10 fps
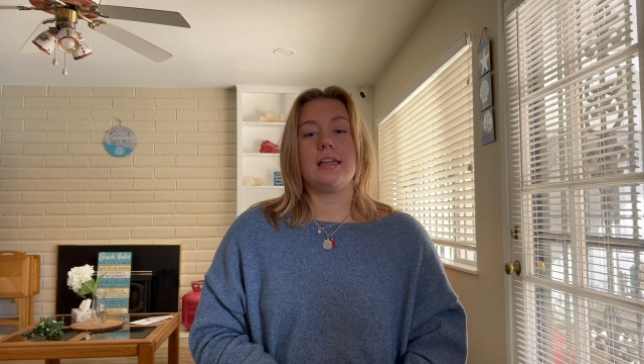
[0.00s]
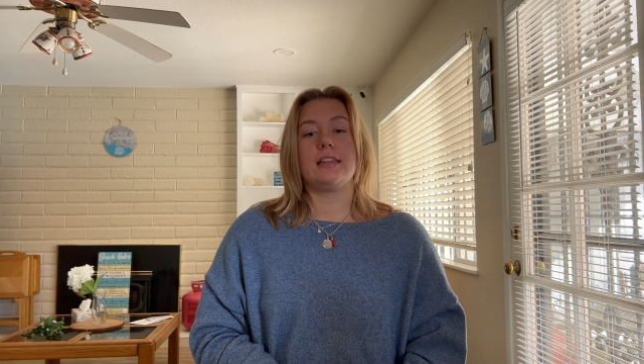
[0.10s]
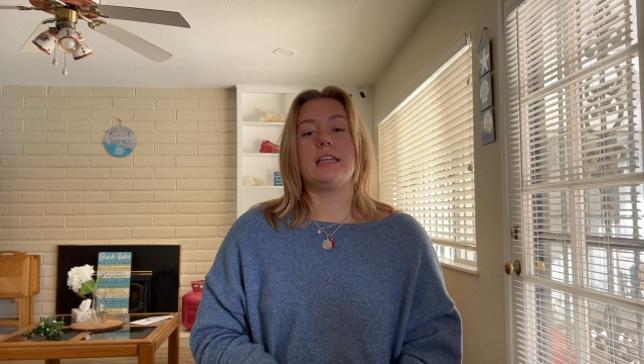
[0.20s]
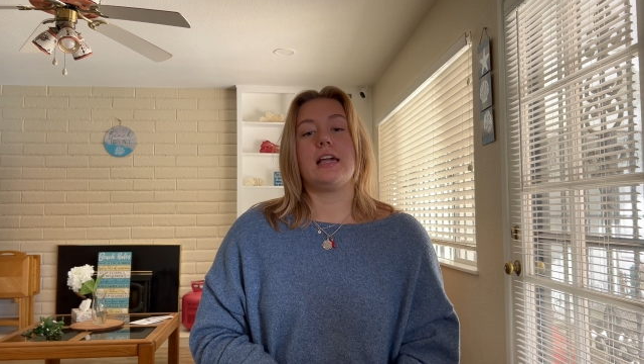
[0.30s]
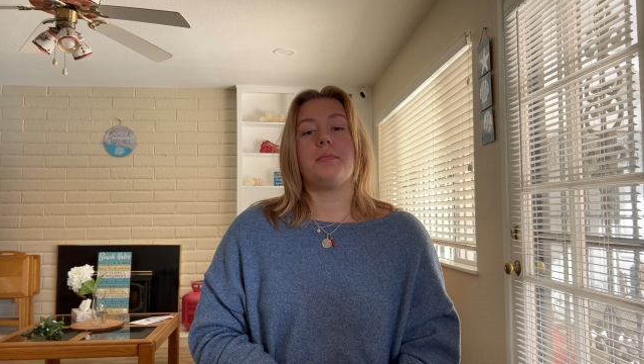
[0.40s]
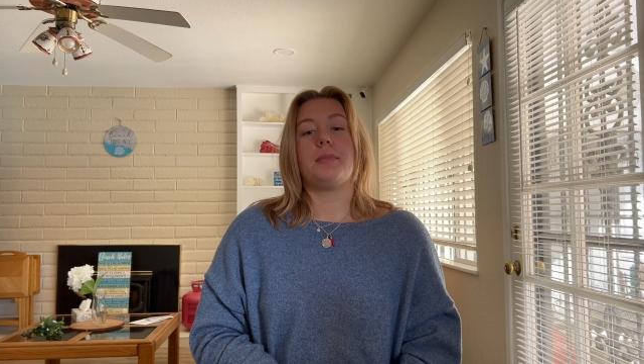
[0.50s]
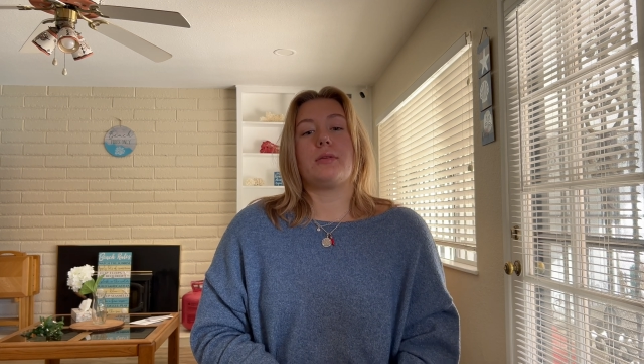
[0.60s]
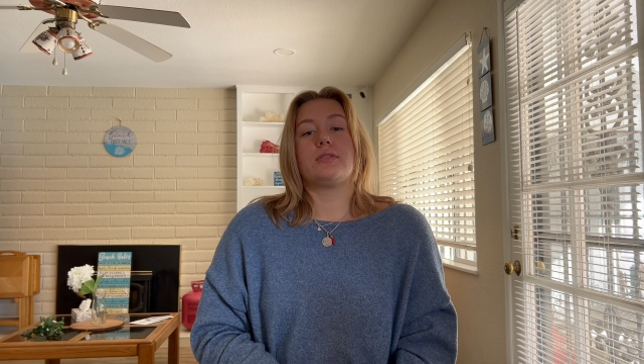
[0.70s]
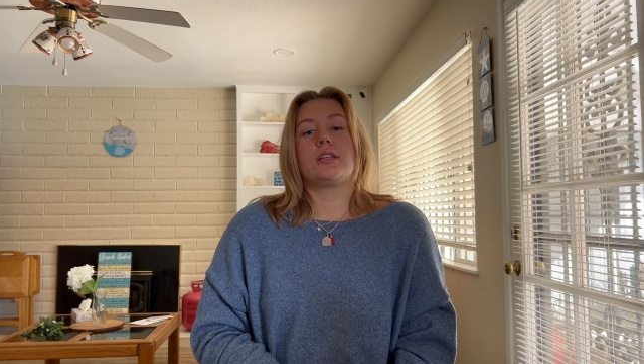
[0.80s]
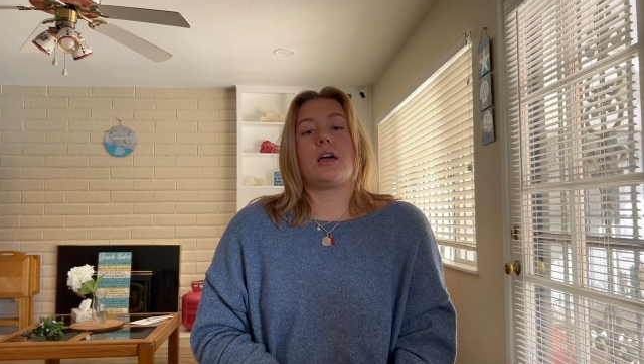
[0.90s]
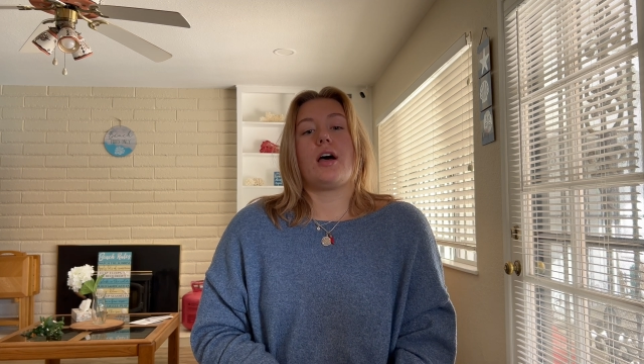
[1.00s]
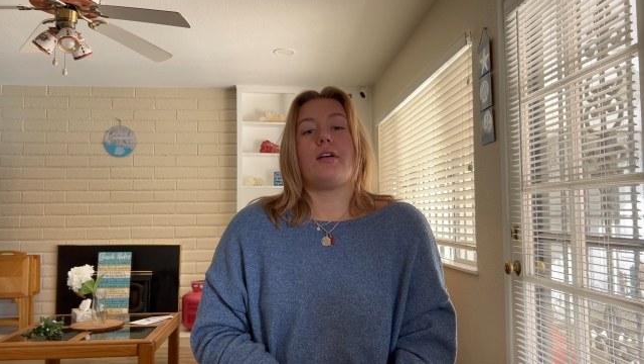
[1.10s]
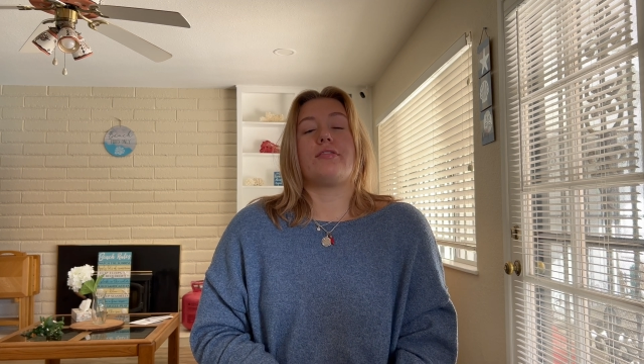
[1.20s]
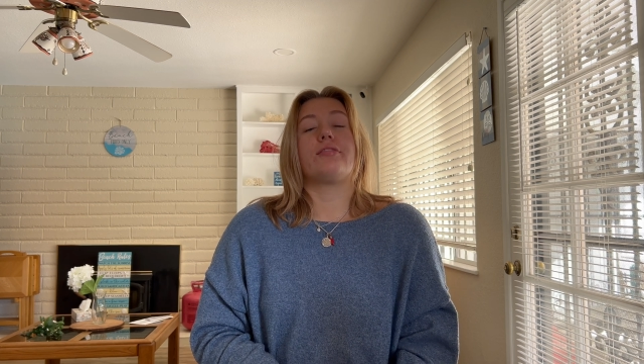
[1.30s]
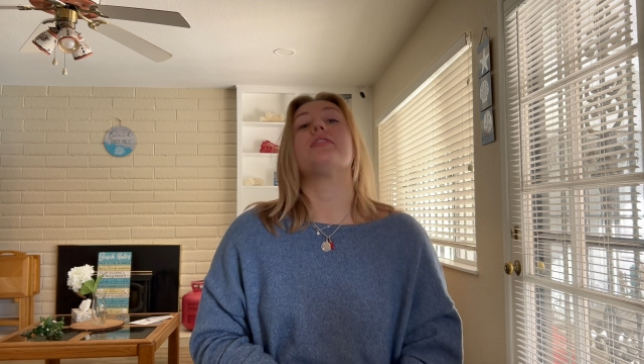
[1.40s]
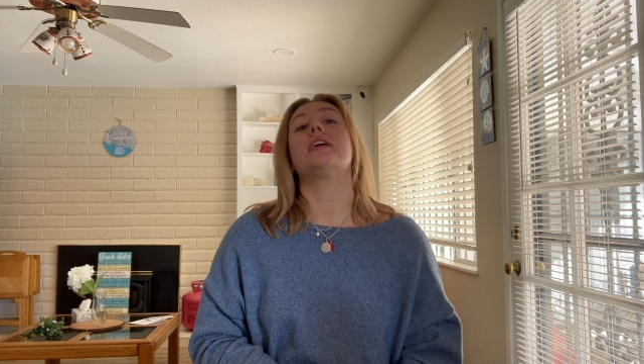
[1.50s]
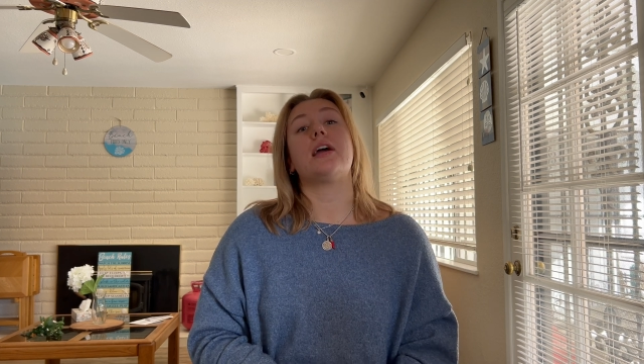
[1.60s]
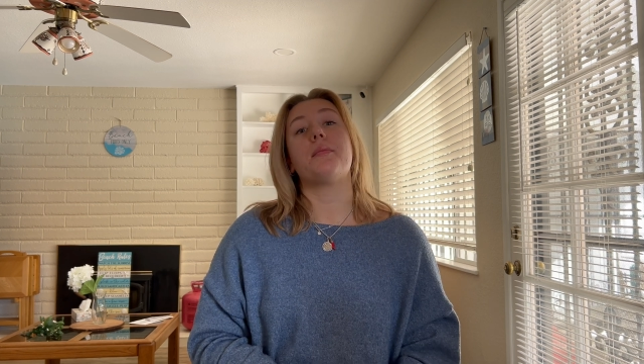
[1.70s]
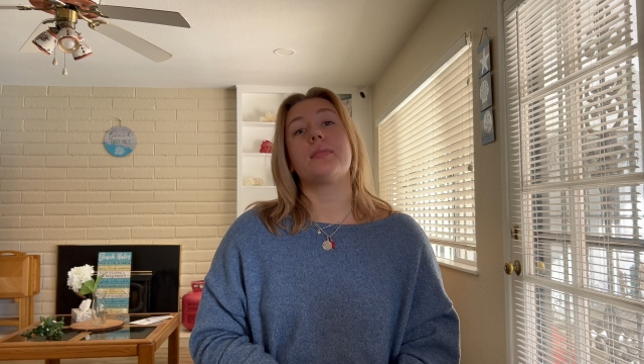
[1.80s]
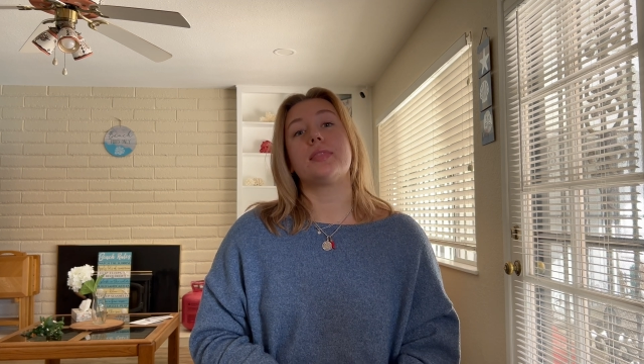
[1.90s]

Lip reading: the amount of freedom